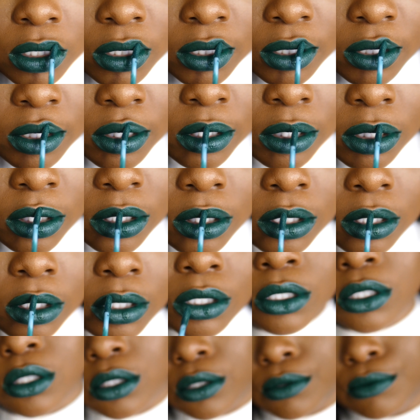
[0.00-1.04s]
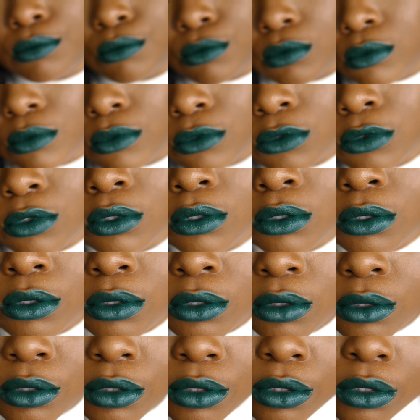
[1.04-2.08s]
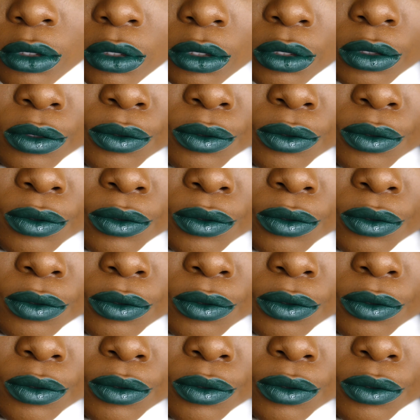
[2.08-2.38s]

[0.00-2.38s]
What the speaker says: toned forest green